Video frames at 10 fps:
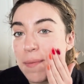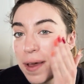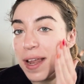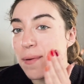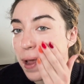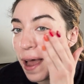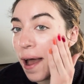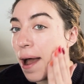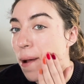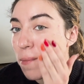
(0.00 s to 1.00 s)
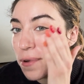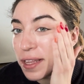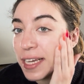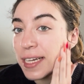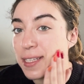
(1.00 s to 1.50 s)
But anyway, yeah, I'm
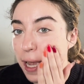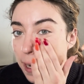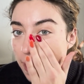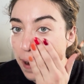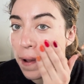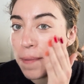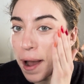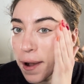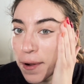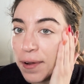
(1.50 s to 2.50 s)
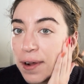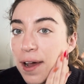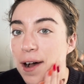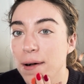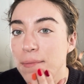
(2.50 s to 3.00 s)
really excited about
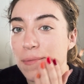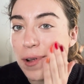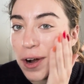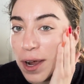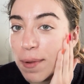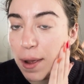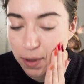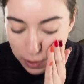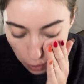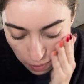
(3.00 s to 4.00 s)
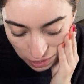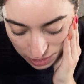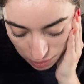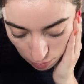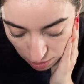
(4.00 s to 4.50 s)
her coming out with 2 books.
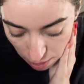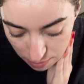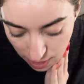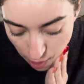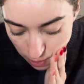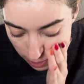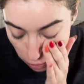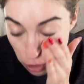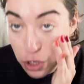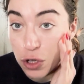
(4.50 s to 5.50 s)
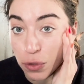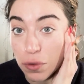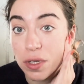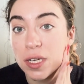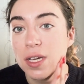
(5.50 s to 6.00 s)
This one comes out in
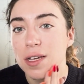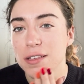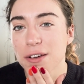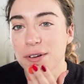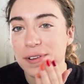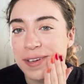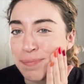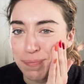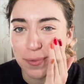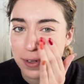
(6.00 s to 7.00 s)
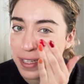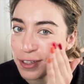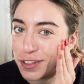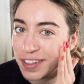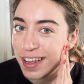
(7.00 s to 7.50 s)
June. So really,
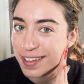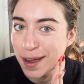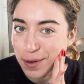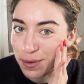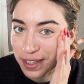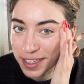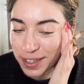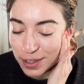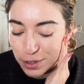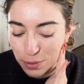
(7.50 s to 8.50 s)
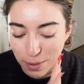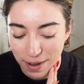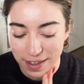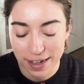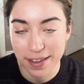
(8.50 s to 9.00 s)
she's got time to release a 3rd one
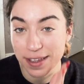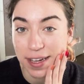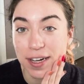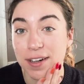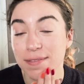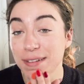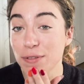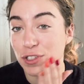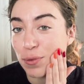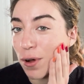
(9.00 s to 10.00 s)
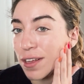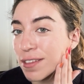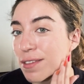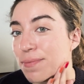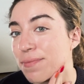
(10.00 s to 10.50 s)
by the end of the year, if she wants.